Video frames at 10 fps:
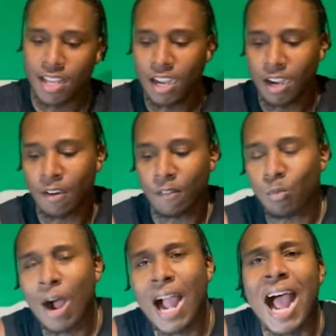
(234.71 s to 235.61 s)
of
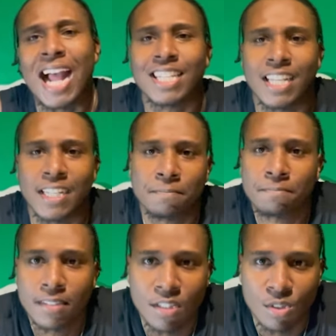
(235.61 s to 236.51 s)
why I think
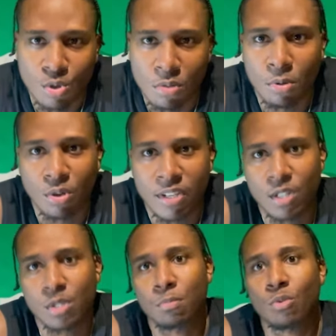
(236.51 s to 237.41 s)
Jordan Poole
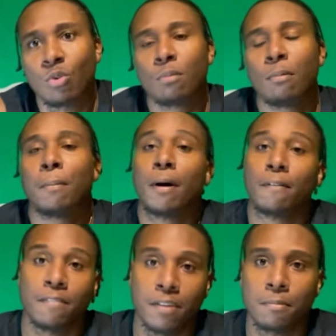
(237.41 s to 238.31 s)
cares more
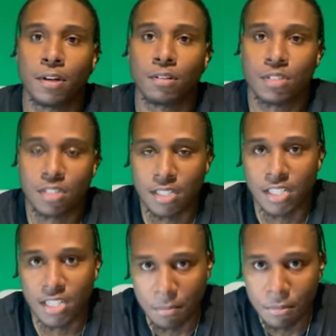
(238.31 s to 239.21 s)
about females
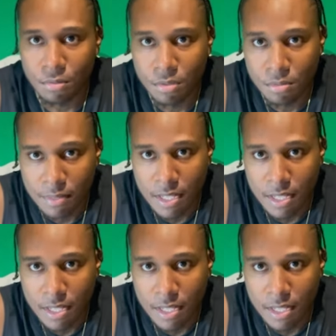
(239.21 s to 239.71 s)
than W's.